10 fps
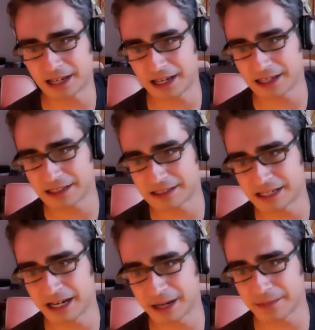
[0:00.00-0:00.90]
a
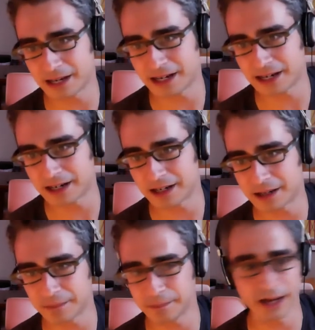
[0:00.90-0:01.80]
time, and
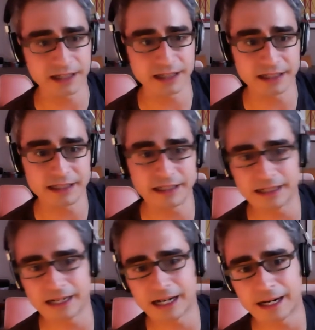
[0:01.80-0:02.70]
a body,
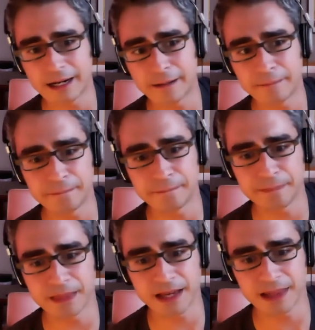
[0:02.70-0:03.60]
and
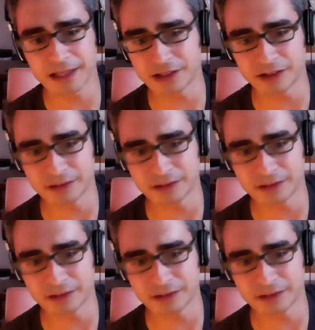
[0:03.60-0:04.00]
then you